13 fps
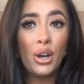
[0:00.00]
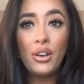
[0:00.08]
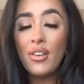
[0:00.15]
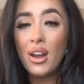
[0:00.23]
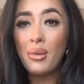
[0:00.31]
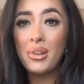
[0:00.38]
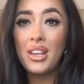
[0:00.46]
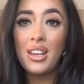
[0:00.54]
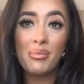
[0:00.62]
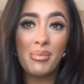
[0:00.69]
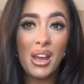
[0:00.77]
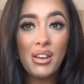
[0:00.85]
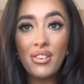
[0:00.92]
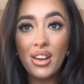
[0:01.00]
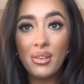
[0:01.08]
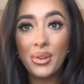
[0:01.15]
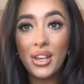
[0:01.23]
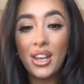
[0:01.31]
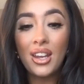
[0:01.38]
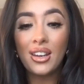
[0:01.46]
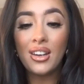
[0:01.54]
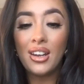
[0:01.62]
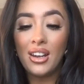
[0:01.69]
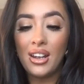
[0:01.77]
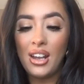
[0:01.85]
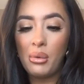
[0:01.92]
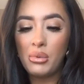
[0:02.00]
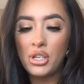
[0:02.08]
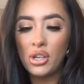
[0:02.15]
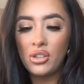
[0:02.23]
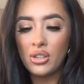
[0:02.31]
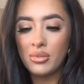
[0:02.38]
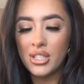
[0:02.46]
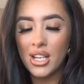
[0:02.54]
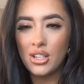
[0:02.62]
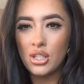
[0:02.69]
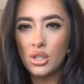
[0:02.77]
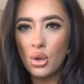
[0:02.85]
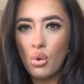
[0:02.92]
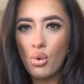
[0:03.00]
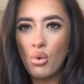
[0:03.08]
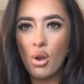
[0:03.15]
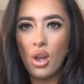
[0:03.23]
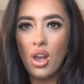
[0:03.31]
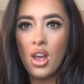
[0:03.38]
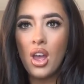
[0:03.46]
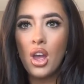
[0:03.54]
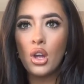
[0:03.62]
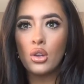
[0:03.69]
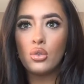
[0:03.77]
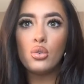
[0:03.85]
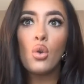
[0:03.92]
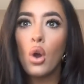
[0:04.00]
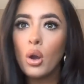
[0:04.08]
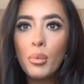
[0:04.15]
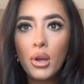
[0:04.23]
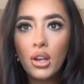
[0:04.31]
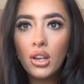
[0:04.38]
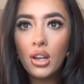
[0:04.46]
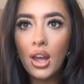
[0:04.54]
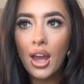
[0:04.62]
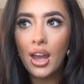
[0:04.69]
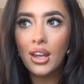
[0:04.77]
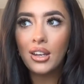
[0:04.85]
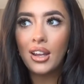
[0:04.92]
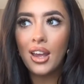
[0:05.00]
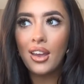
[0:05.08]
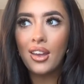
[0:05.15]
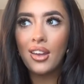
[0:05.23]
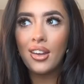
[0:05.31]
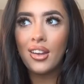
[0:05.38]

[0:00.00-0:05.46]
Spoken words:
family and my family. And it was like so normal, and like